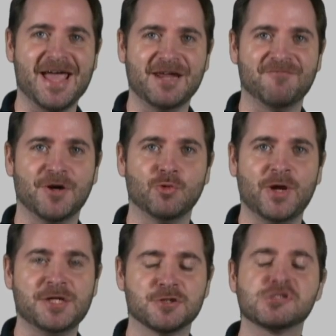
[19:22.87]
and NFL
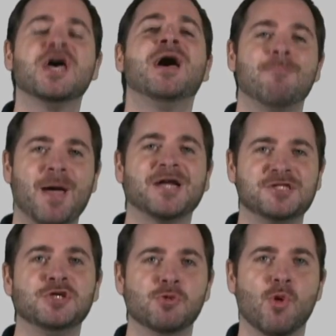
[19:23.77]
wagers. Back
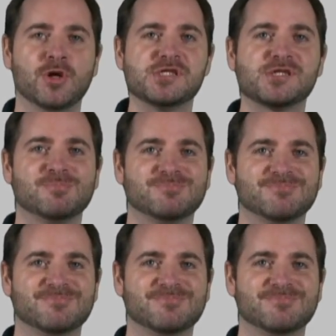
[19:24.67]
to you, boys.